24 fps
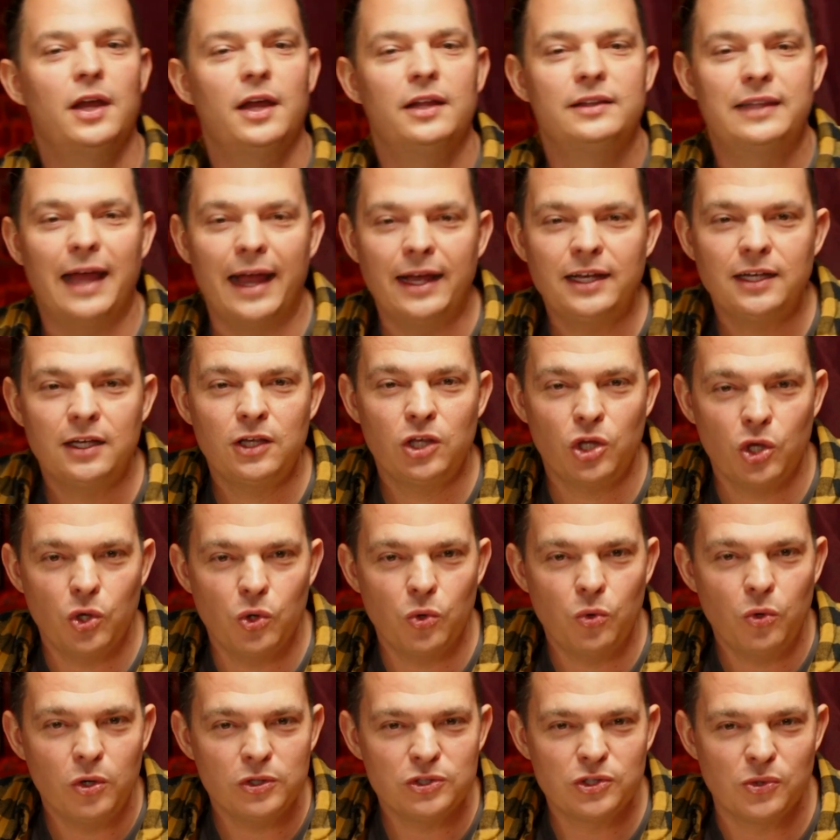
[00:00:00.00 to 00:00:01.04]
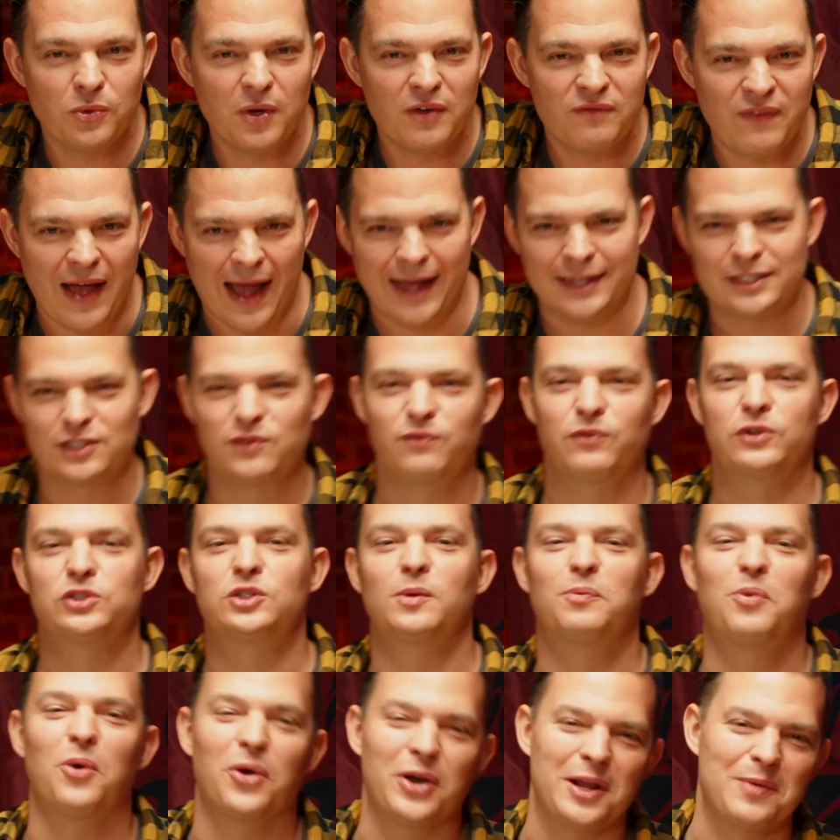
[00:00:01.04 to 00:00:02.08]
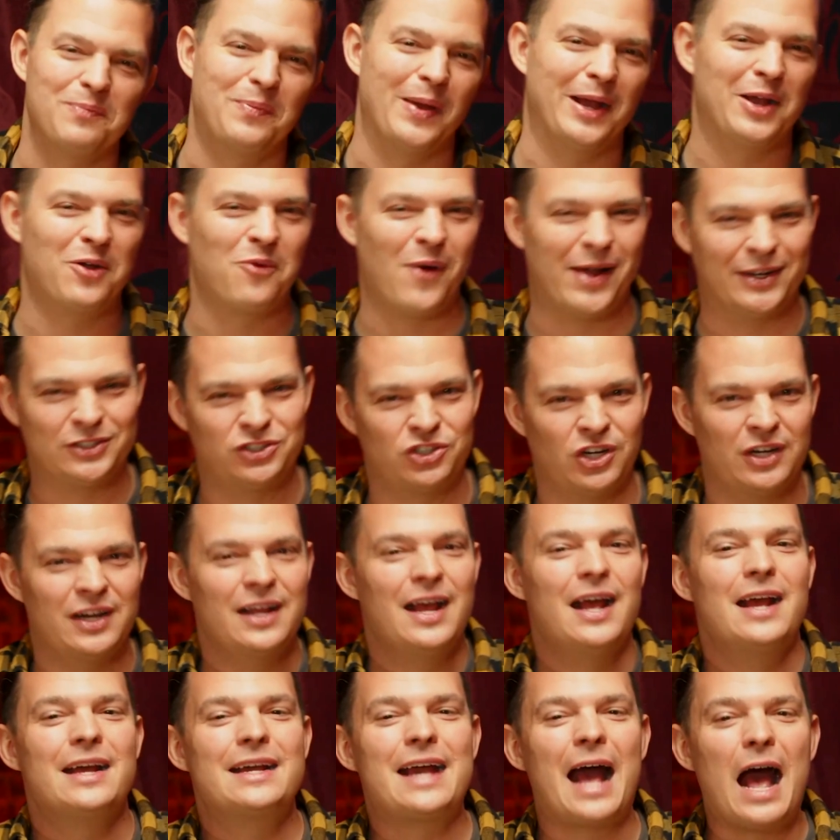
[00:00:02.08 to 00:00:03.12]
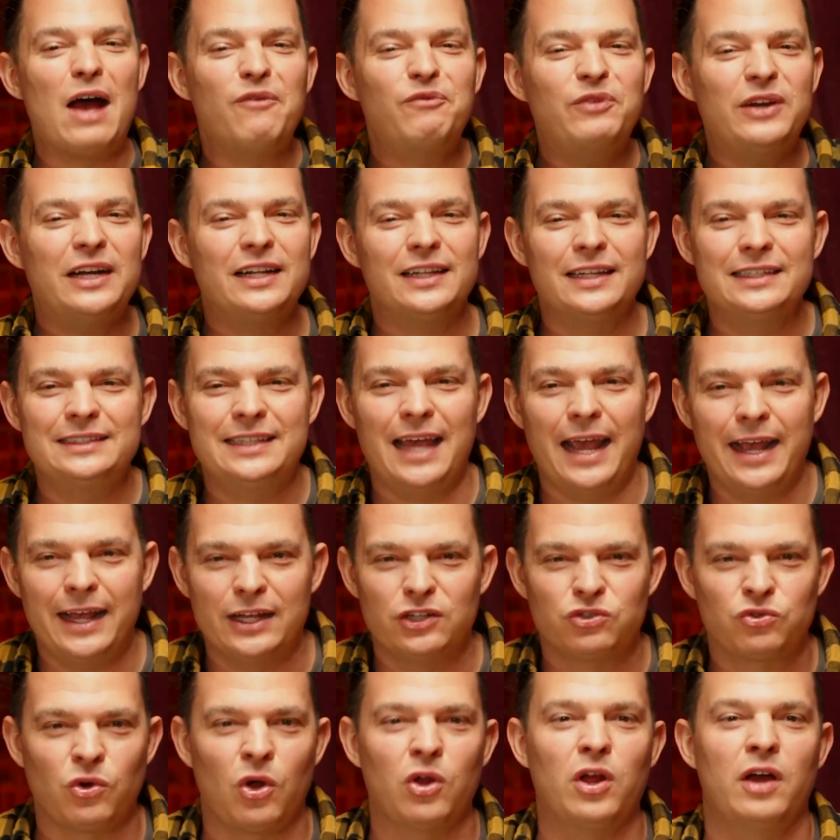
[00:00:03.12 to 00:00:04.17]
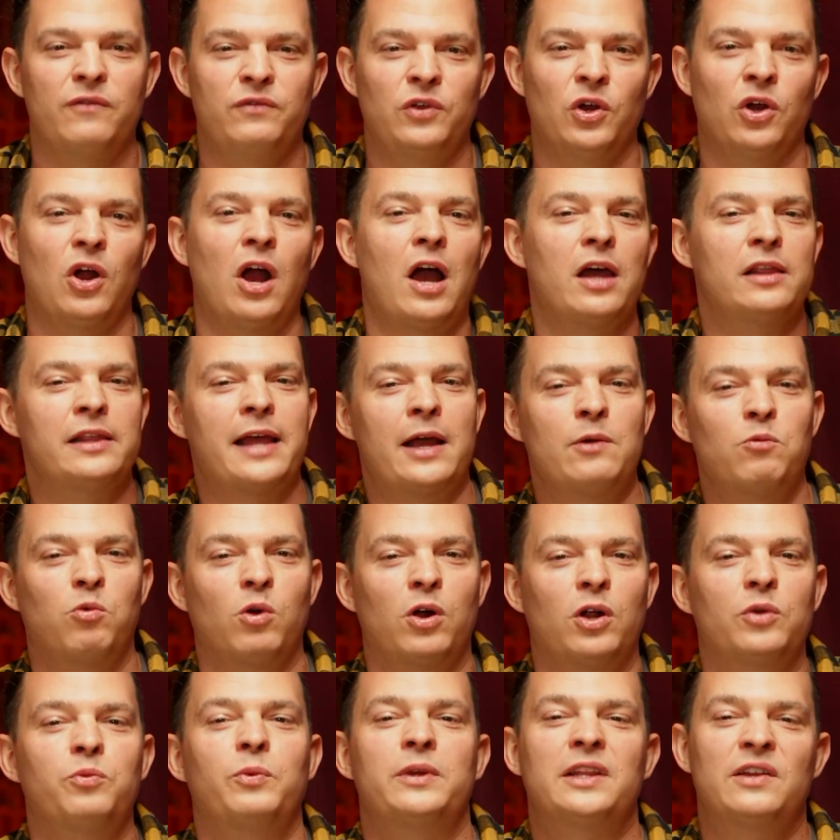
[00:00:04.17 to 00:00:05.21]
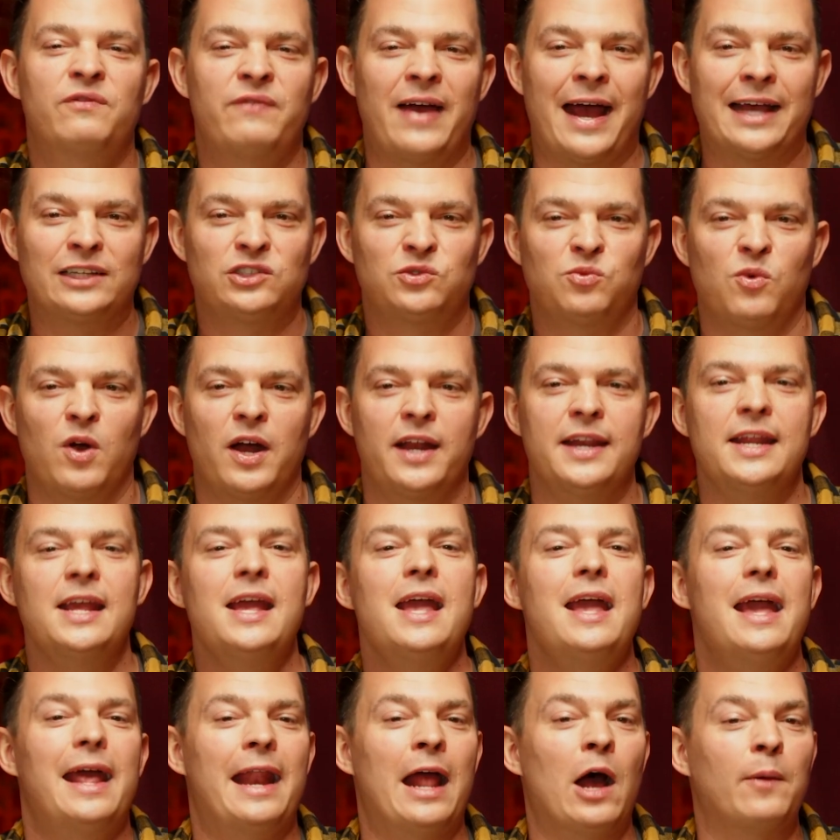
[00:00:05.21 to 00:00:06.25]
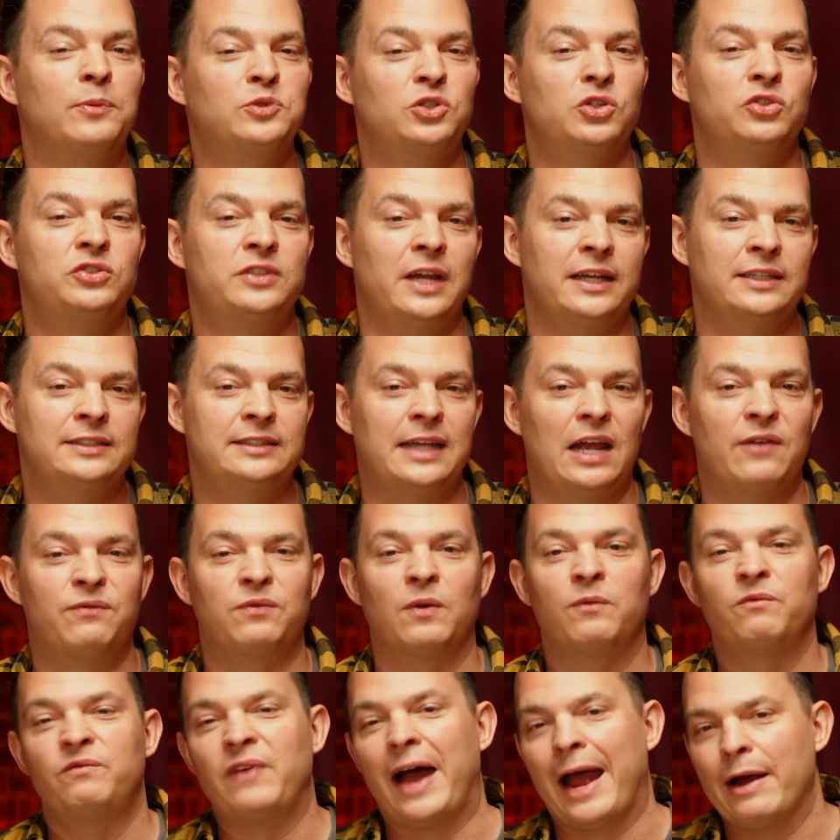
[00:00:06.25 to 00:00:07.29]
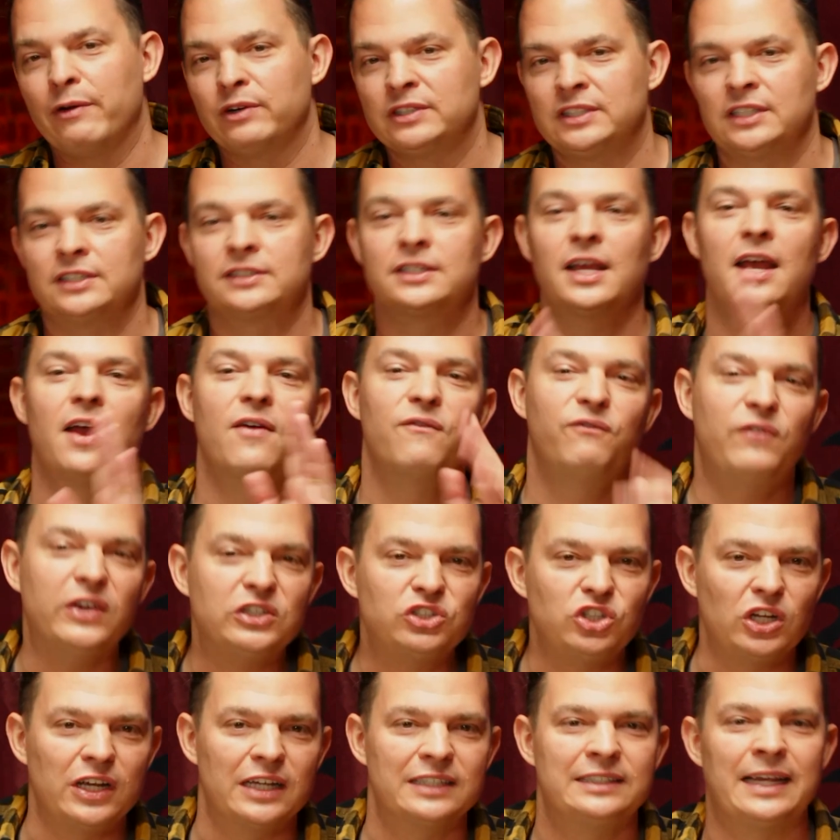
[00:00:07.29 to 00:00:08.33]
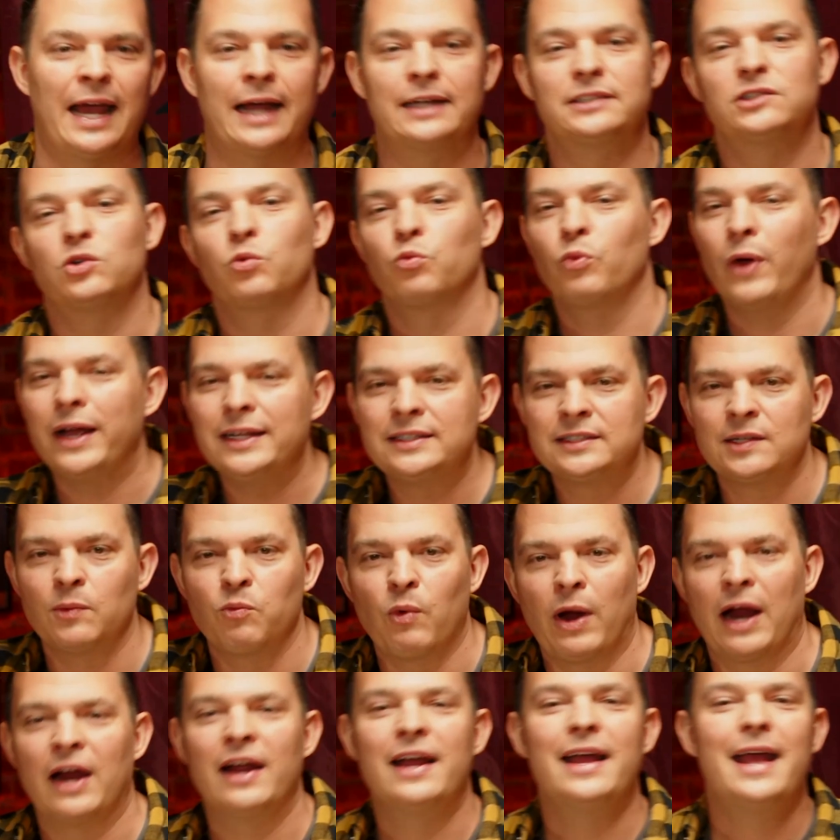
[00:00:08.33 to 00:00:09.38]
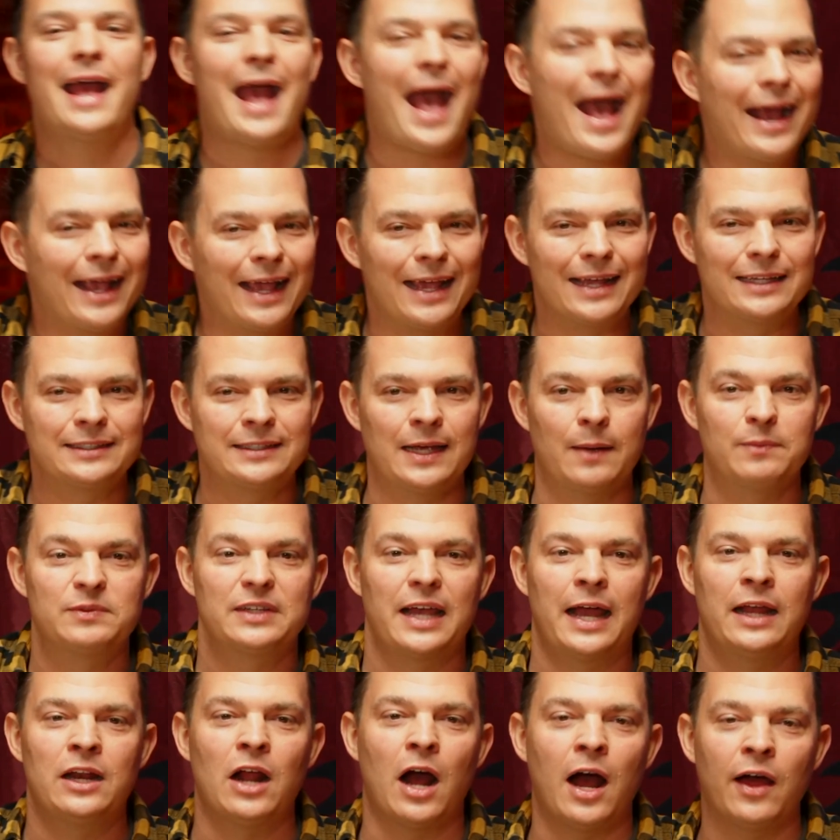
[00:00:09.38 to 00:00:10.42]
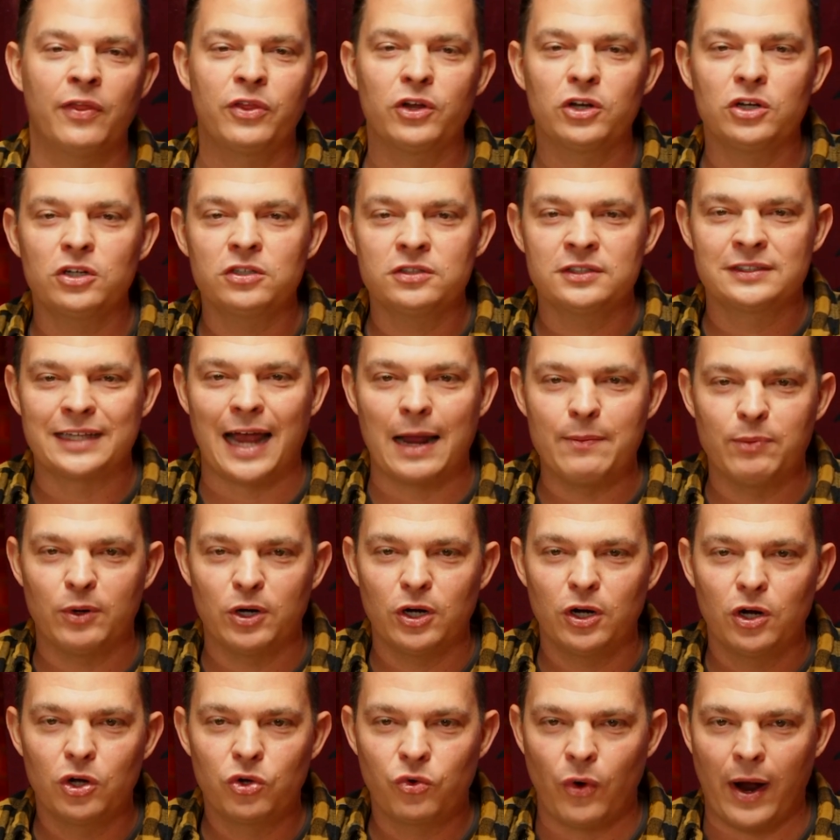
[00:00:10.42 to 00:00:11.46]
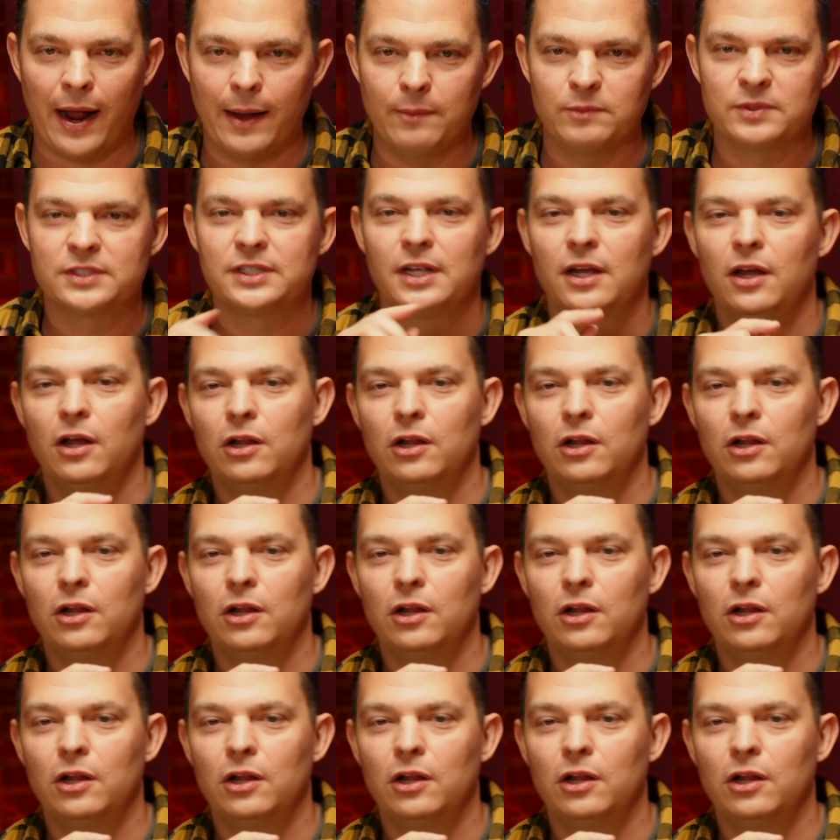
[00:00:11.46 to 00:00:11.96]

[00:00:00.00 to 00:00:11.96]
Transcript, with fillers: Thank you to Avast for supporting Big Question. Confidently take control of your online world with Avast One. It helps you stay safe from viruses, phishing attacks, ransomware, hacking attempts, and other cyber crimes.